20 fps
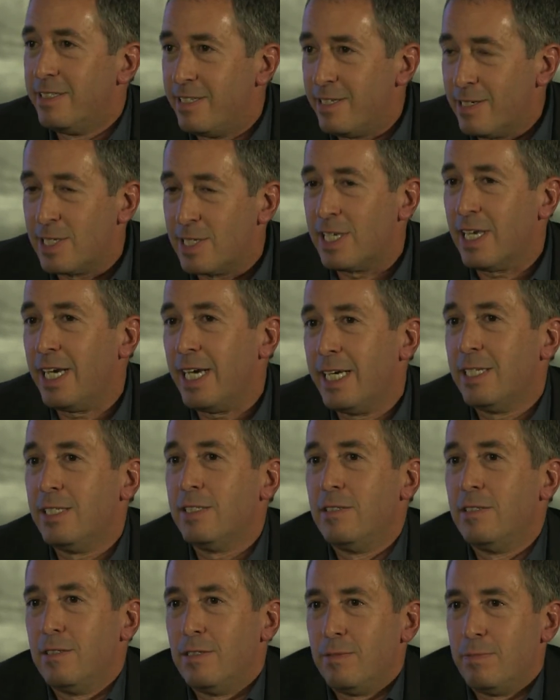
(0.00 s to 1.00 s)

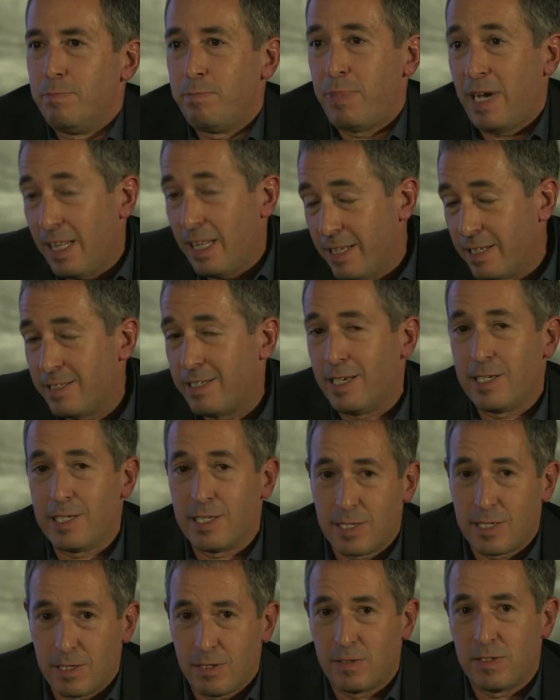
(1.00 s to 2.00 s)
designed pilot
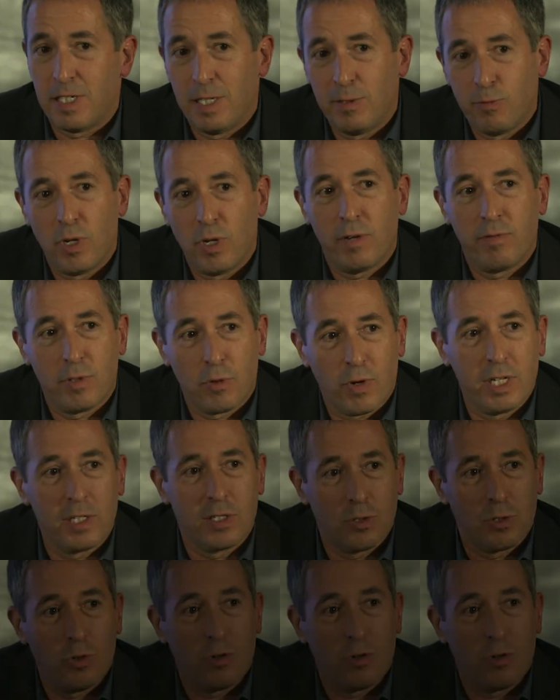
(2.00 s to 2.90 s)
tests to see if we have the right